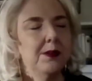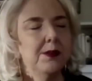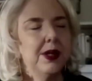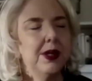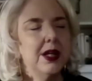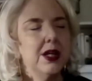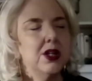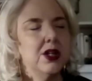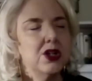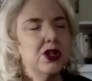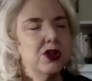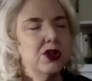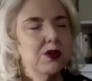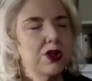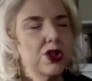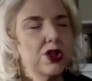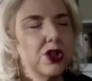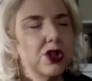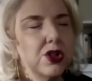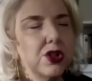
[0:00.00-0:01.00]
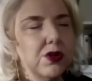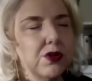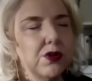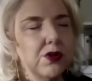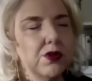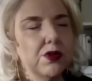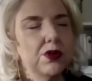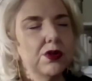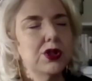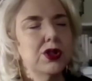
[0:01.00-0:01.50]
begin to
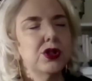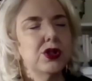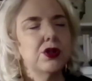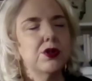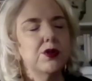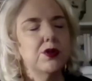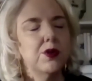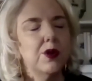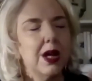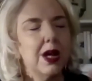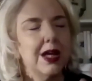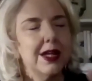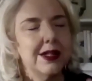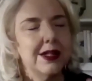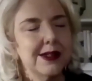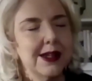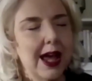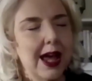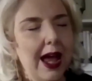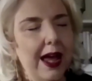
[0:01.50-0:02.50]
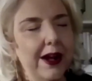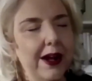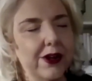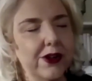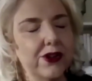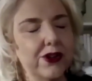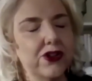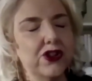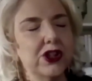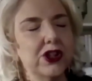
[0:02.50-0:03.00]
attune to its
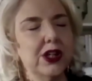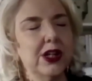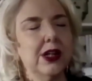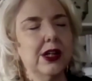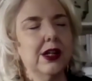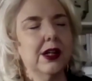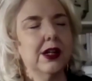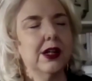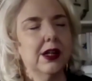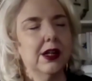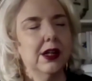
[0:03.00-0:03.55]
energy,